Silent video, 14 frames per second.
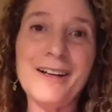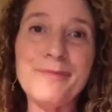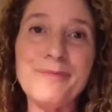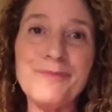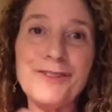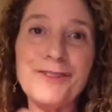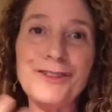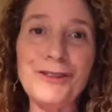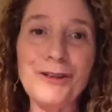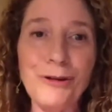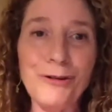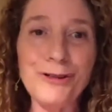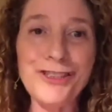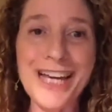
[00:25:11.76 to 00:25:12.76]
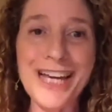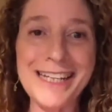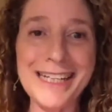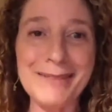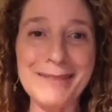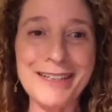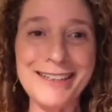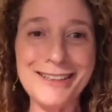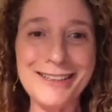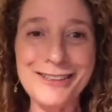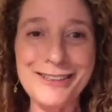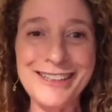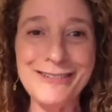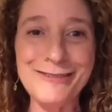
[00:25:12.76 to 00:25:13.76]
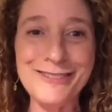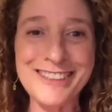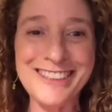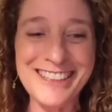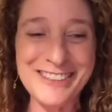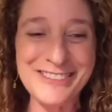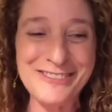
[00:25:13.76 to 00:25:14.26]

So Jenny, I'm going to turn it over to you.